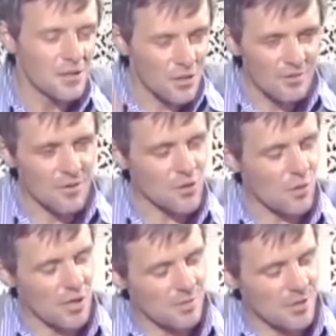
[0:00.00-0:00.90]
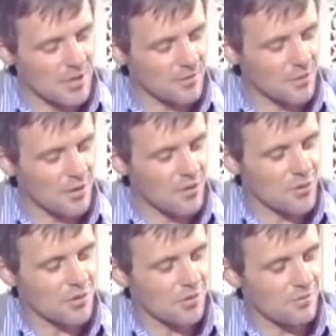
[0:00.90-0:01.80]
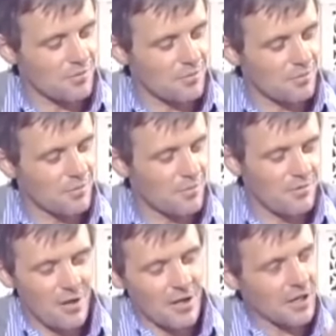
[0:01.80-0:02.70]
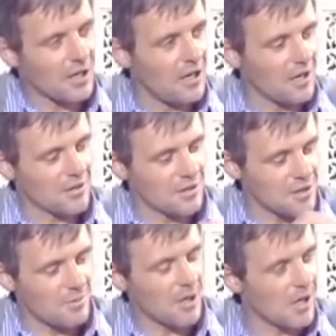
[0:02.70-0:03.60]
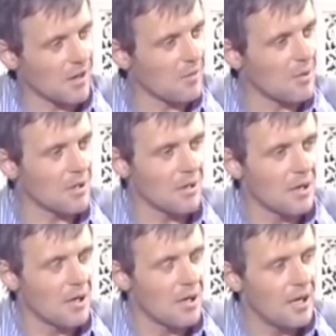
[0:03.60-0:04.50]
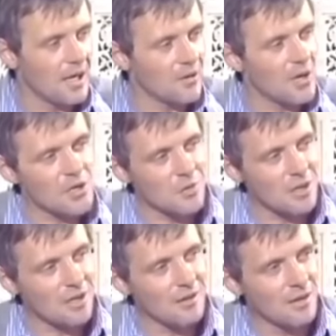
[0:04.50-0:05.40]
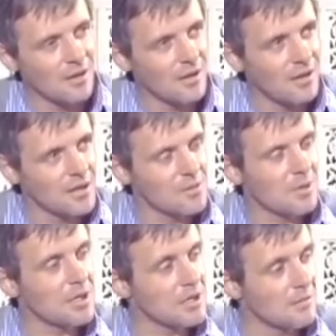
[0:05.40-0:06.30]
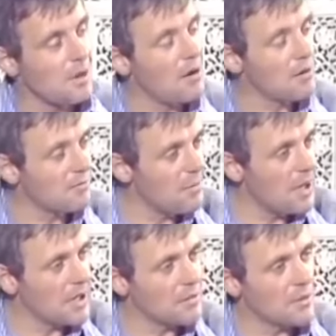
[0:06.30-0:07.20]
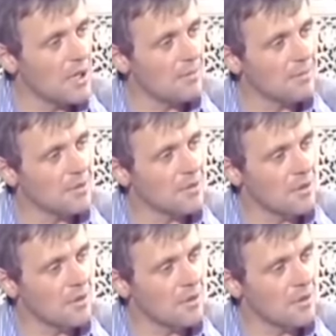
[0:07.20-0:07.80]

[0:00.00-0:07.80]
try and visualize myself doing those sort of fanning cards and springing them, and and gradually, surprising the power of mind, what happens? You